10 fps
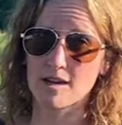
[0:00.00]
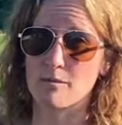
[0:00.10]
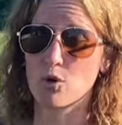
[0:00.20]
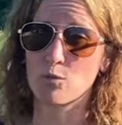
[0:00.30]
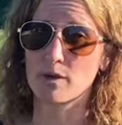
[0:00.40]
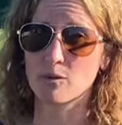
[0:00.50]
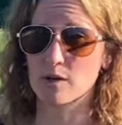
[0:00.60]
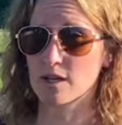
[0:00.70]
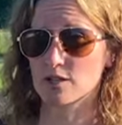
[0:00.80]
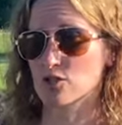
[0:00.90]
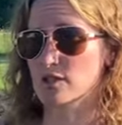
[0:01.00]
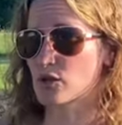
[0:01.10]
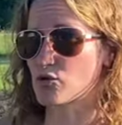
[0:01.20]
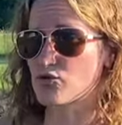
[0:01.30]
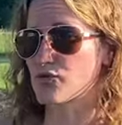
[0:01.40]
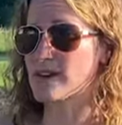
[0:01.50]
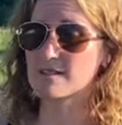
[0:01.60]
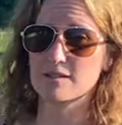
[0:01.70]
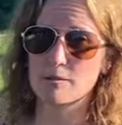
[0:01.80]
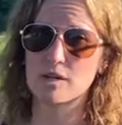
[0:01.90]
I'm hoping we get just a
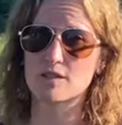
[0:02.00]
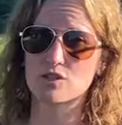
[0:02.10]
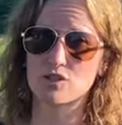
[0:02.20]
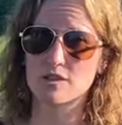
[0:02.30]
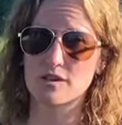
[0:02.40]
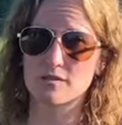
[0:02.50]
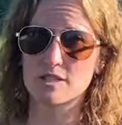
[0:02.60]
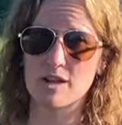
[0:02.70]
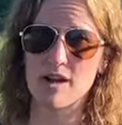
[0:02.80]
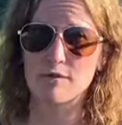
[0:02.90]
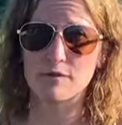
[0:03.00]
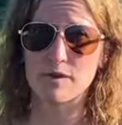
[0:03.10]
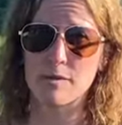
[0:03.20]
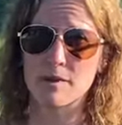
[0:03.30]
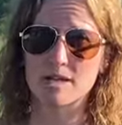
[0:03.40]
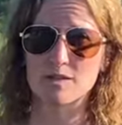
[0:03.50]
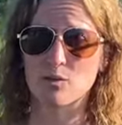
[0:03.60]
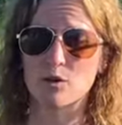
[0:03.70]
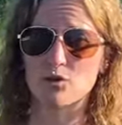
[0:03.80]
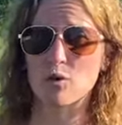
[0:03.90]
crazy mixture of stuff that makes it
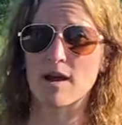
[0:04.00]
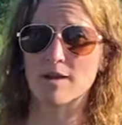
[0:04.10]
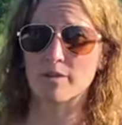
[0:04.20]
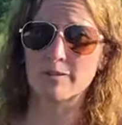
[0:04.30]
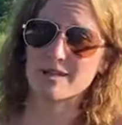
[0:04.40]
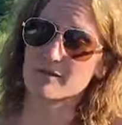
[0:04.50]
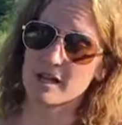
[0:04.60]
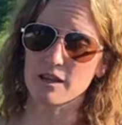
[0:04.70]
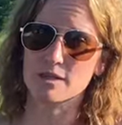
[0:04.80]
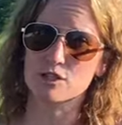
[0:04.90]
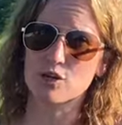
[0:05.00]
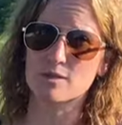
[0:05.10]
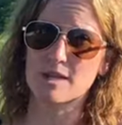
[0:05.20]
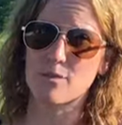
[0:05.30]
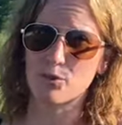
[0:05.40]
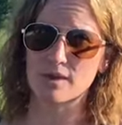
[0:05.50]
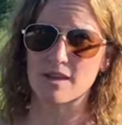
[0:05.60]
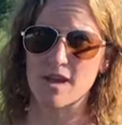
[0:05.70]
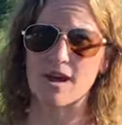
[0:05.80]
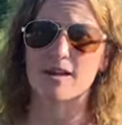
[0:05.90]
worthwhile, but if nothing shows up, what the
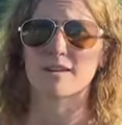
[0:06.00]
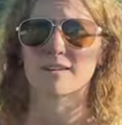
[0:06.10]
heck.